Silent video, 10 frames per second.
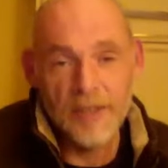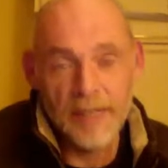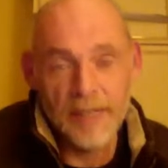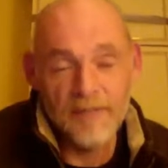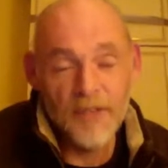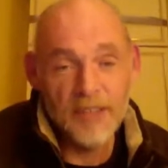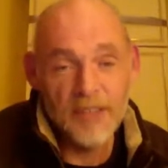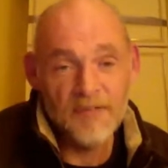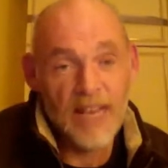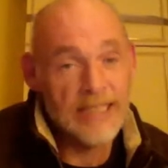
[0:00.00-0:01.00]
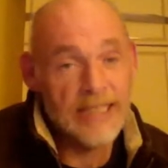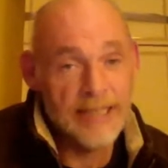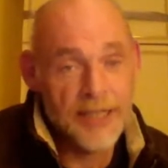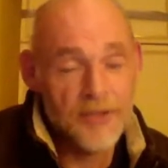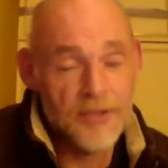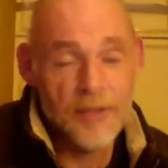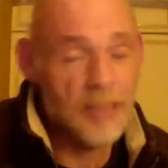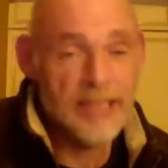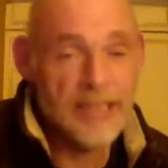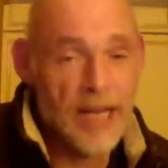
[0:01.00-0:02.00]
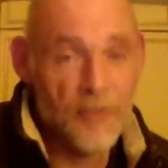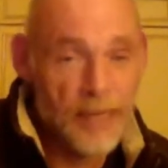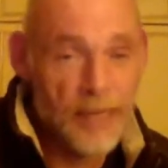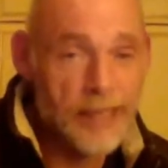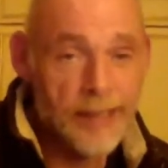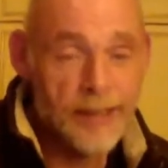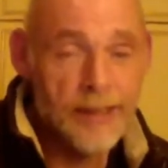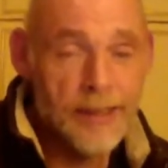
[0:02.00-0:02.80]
You can be viewed as flat and stationary, but it's not really.